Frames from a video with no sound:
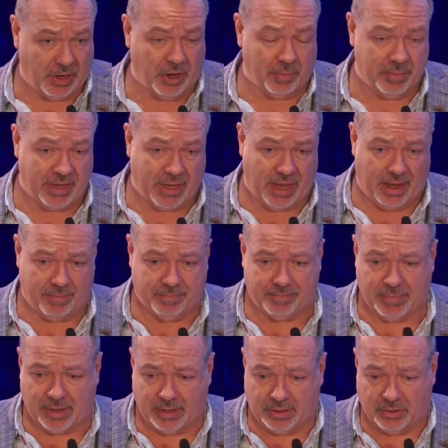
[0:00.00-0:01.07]
all
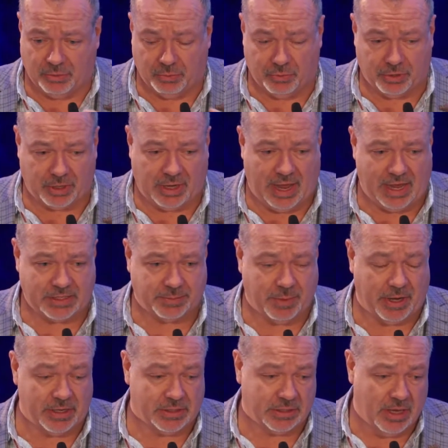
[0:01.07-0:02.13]
became uh, you know world-class
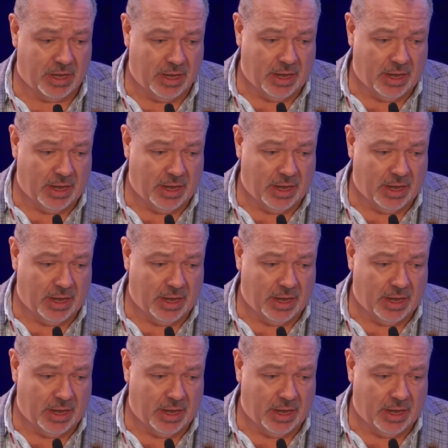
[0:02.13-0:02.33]
mines.